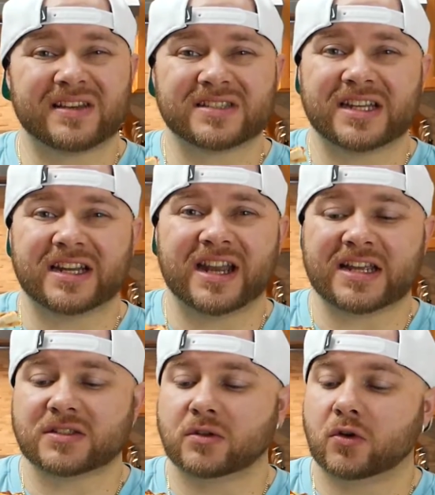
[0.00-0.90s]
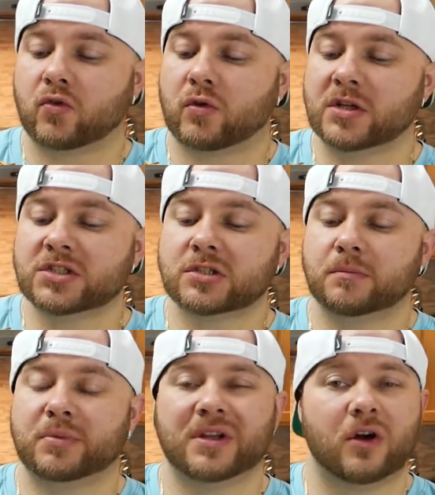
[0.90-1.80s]
gives it a nice little crunch,
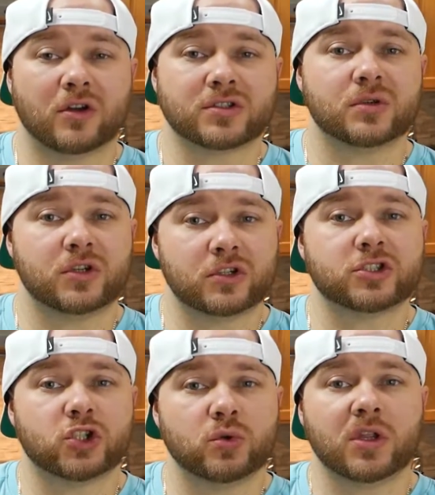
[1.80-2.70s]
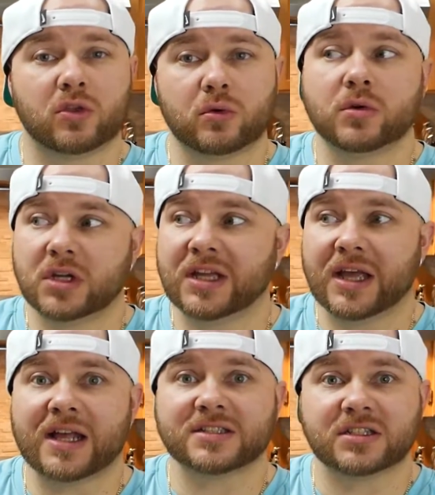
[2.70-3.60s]
but also you're chewing through it. It
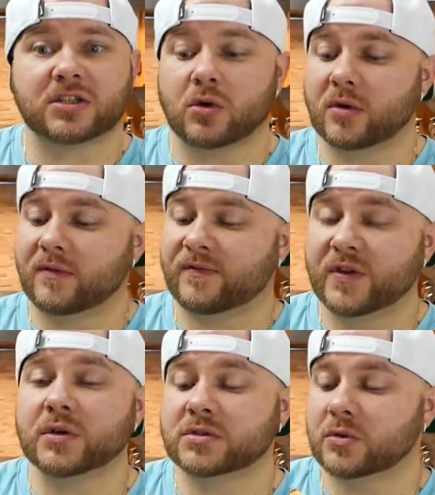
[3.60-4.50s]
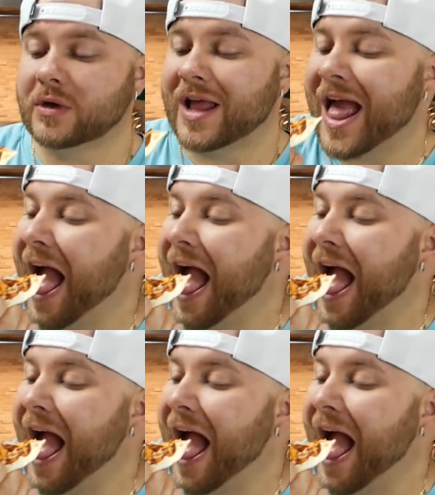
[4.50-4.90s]
has a doughy feel to it.